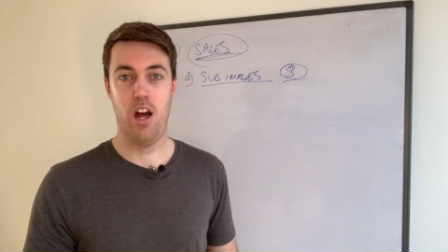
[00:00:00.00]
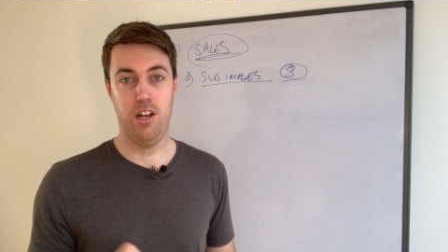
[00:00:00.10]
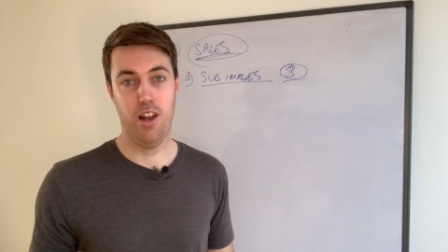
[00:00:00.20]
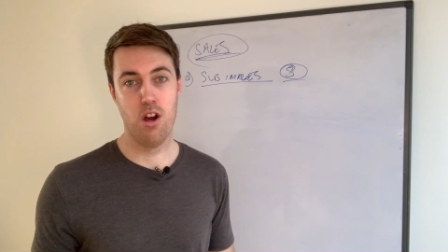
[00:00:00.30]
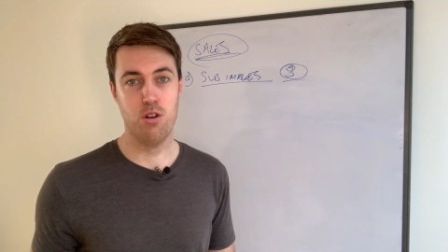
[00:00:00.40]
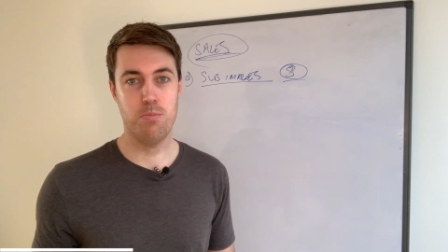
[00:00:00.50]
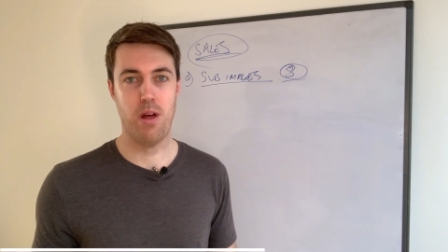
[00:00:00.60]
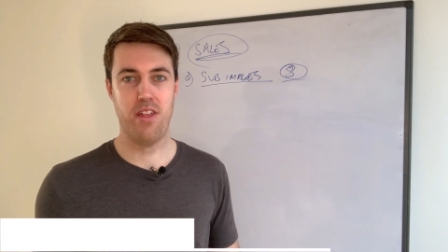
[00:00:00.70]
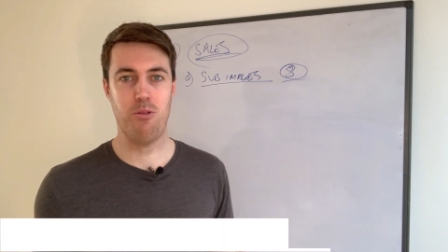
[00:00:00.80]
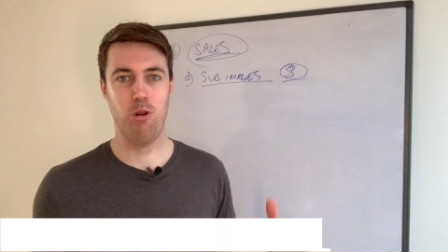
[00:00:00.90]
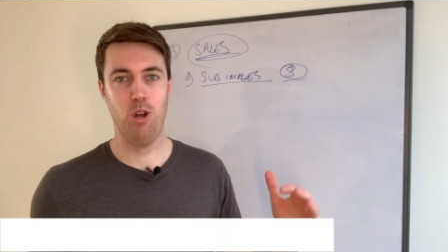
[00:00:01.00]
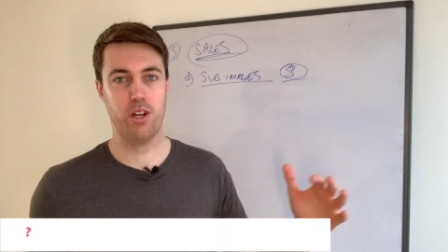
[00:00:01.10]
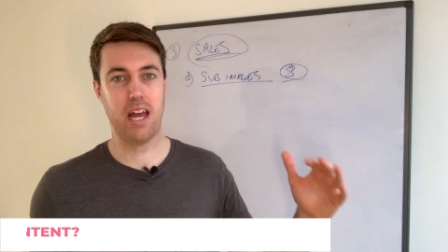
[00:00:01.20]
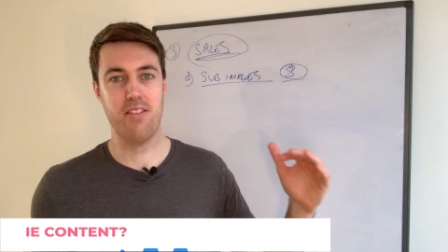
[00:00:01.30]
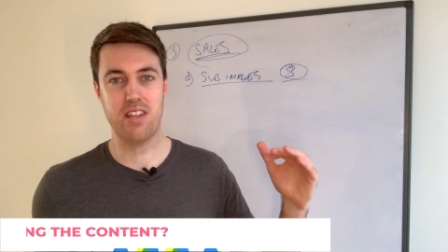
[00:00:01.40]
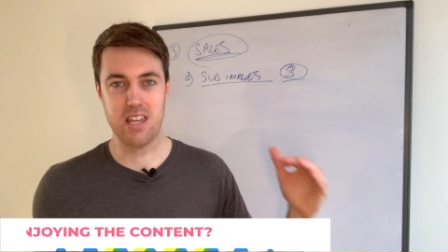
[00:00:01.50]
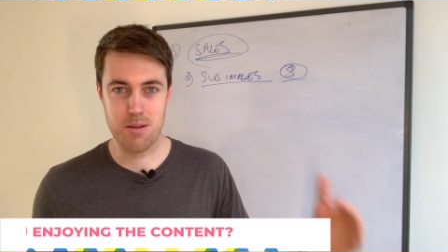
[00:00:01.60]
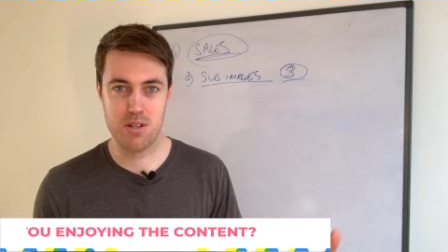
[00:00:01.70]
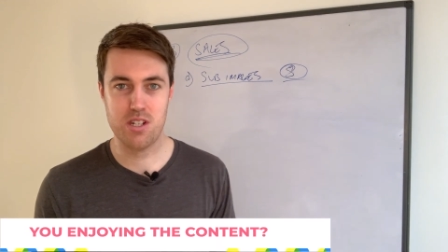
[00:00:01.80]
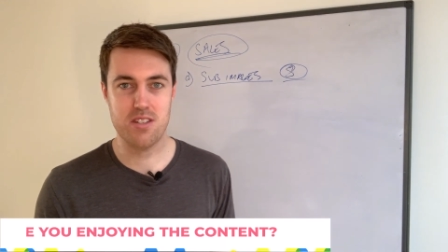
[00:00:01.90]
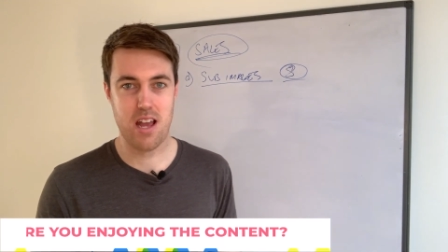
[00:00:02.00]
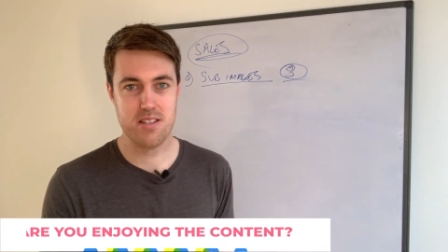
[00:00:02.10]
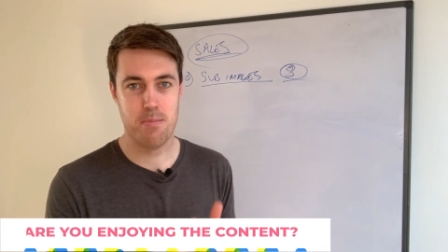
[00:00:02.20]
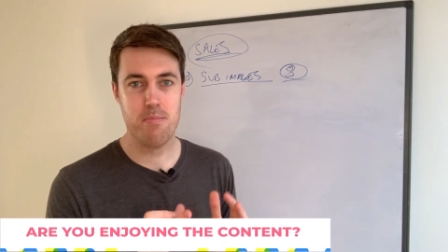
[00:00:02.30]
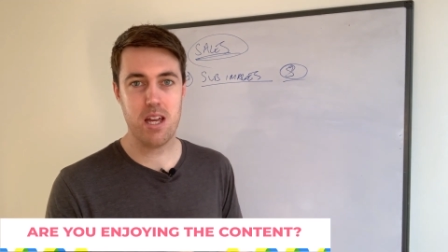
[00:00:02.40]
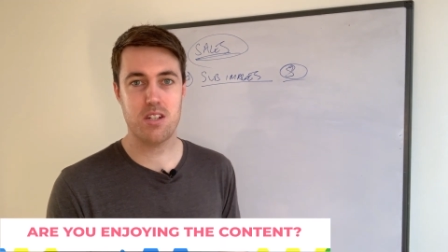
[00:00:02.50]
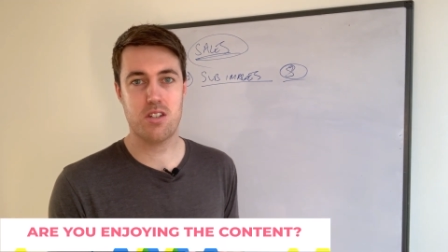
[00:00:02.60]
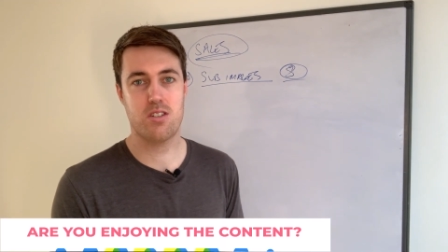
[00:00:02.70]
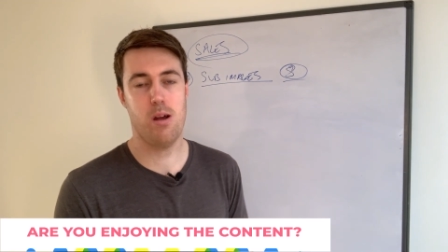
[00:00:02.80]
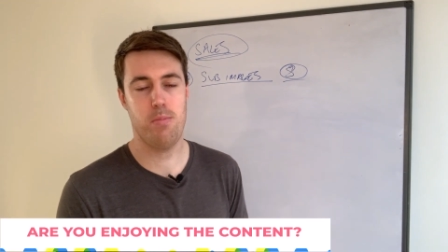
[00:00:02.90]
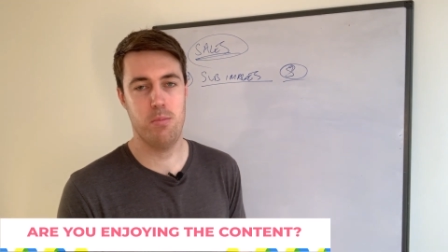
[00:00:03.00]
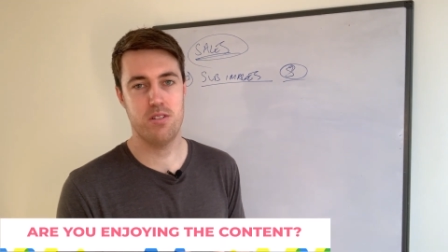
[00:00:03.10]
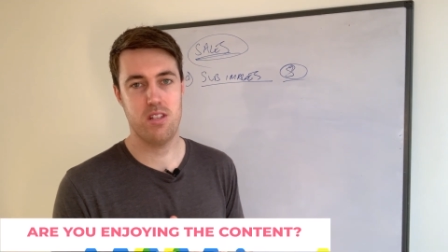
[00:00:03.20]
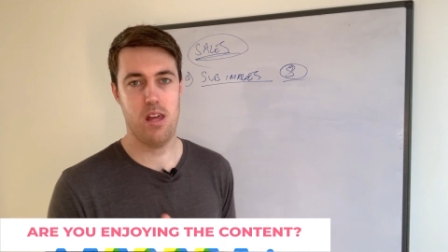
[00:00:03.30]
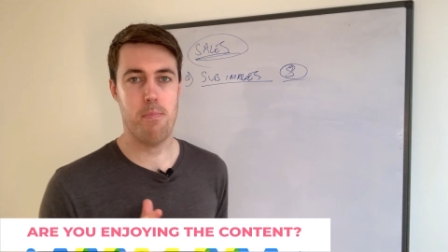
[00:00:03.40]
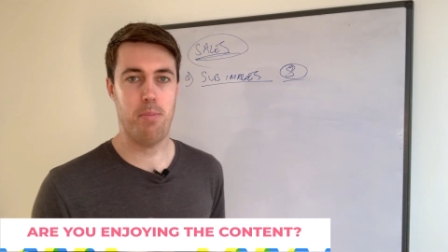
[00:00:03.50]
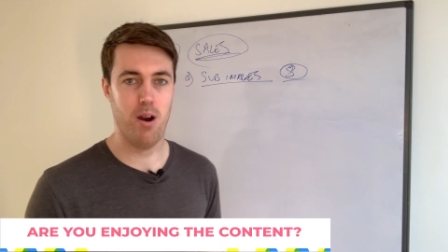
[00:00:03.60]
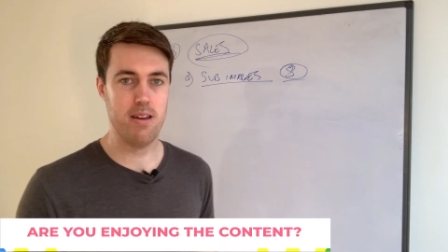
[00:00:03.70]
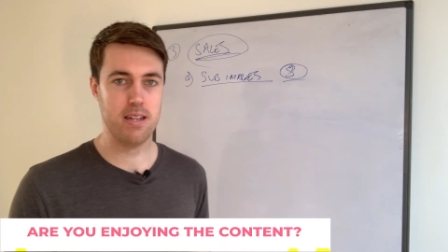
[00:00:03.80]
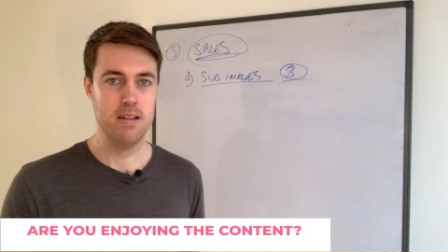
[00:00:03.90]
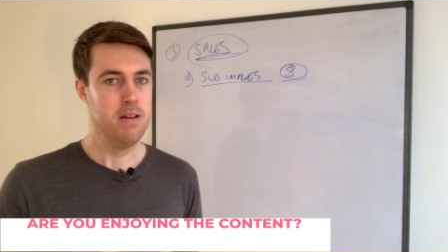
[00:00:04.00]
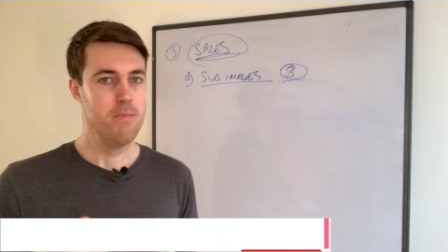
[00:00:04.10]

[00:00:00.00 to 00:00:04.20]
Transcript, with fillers: alone, but they will look at the images as a major supplement to their buying